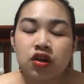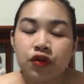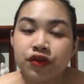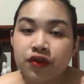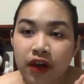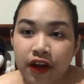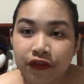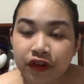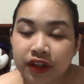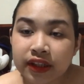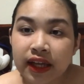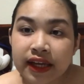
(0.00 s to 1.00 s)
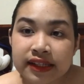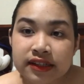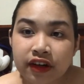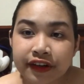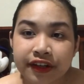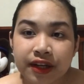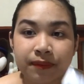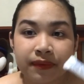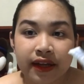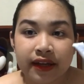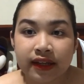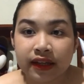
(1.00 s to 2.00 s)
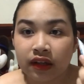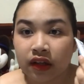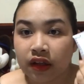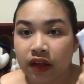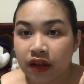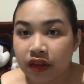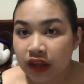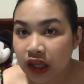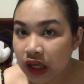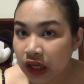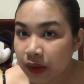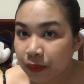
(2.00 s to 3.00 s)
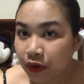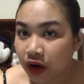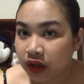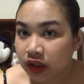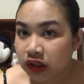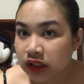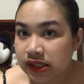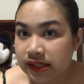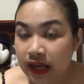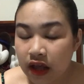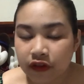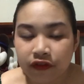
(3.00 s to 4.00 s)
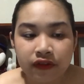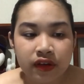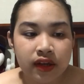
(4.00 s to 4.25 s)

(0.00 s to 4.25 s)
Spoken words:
So after that, I started applying the product itself,